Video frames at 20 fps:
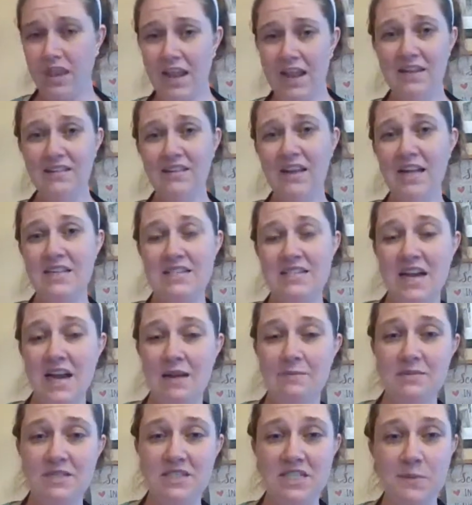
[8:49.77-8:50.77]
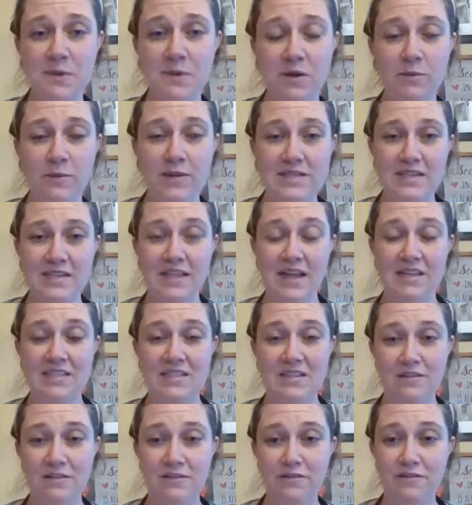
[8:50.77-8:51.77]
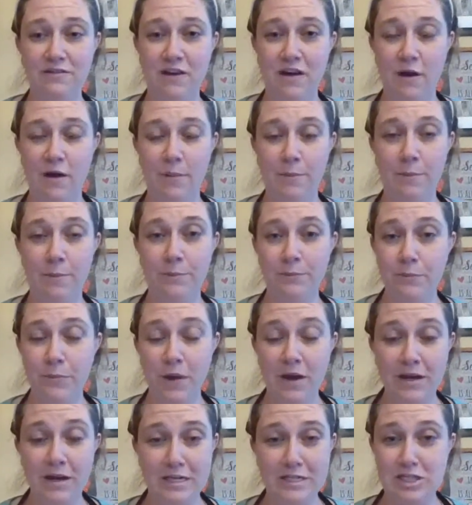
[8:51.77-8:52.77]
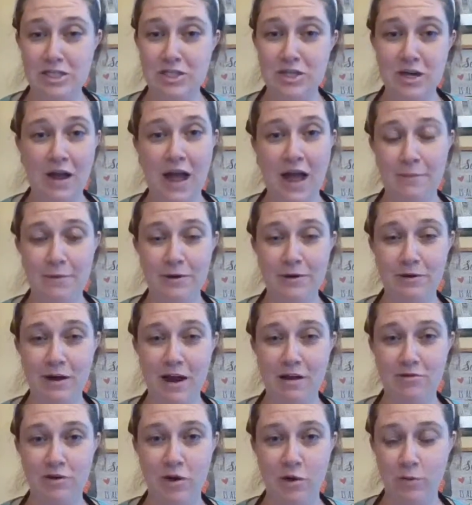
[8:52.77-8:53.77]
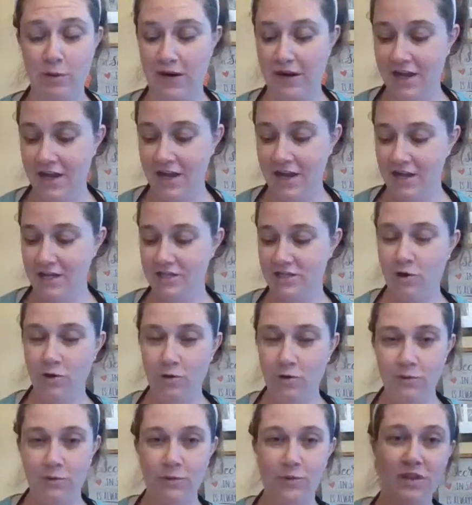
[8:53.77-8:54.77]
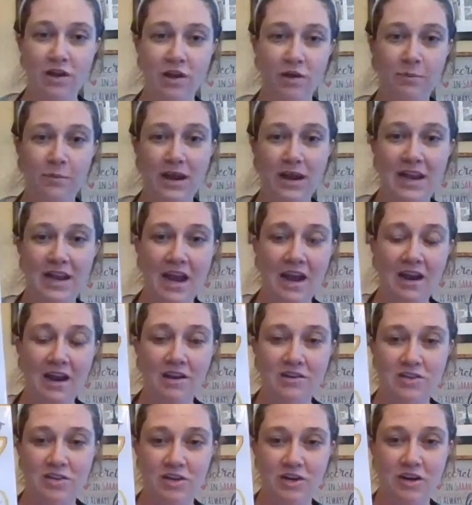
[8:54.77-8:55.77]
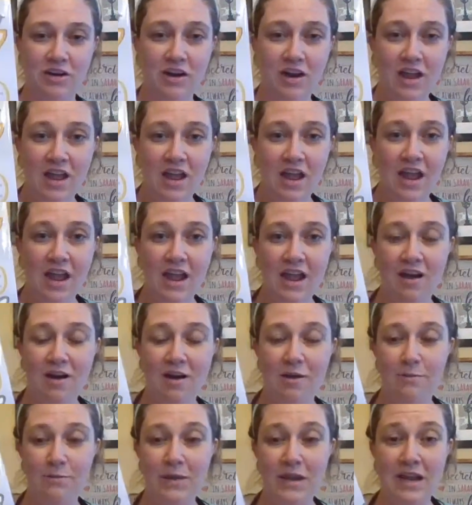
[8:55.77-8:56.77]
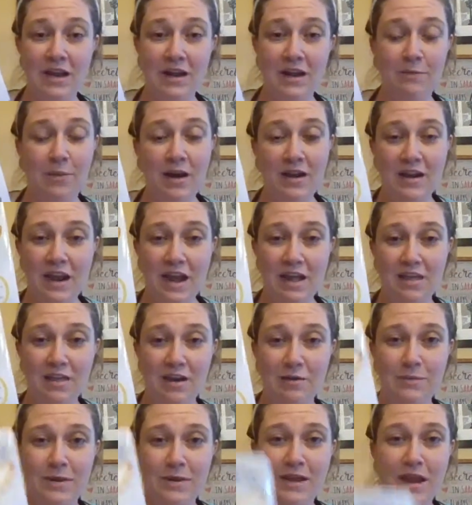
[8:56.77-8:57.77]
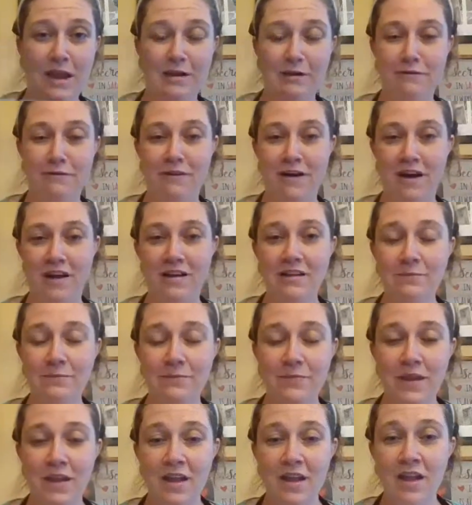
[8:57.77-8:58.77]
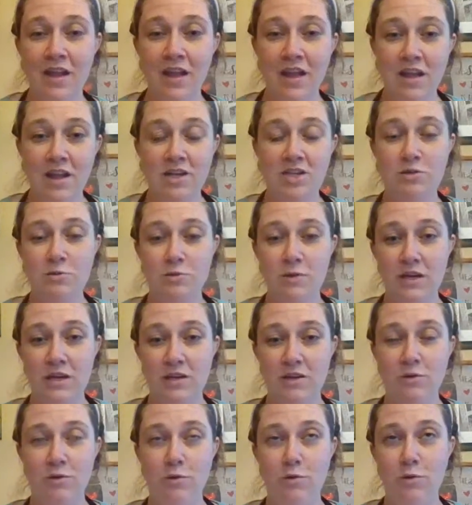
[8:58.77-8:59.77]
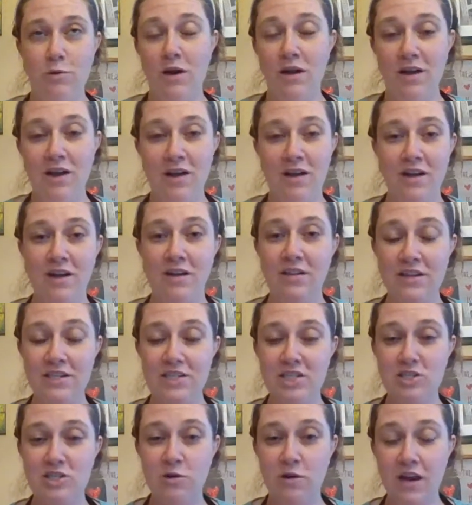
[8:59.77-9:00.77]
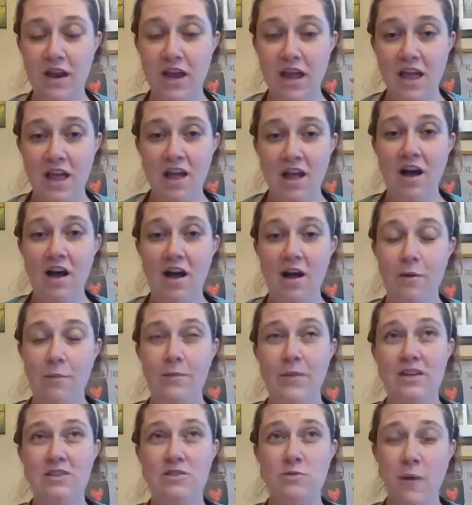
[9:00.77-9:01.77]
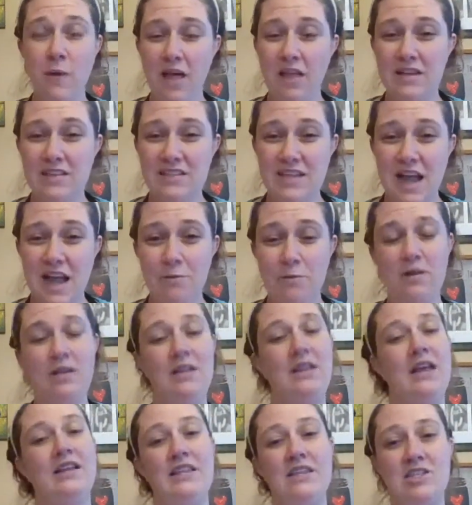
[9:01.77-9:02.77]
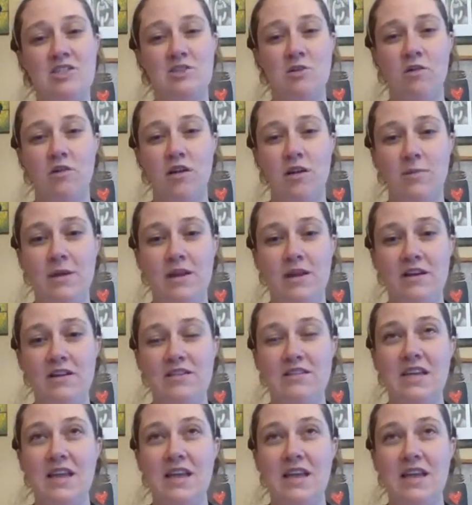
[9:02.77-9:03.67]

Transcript: And lots of times in spring, we see lots of bunnies hopping around, don't we? So with our main character being a bunny, I thought it'd be kind of fun to read you this story. As well as I really like this story because